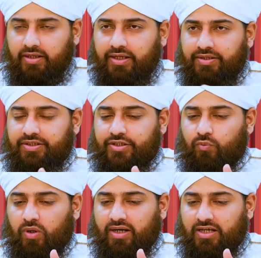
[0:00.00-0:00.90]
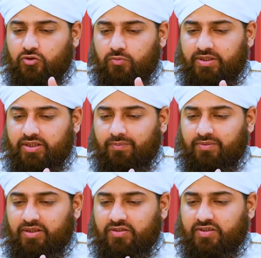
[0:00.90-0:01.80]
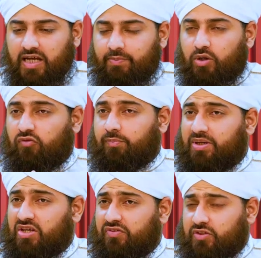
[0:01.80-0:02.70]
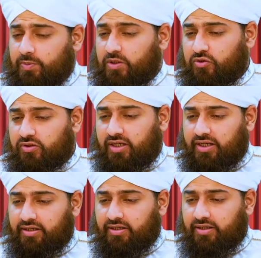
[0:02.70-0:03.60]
Indeed, one has to become the disciple of a perfect spiritual guide.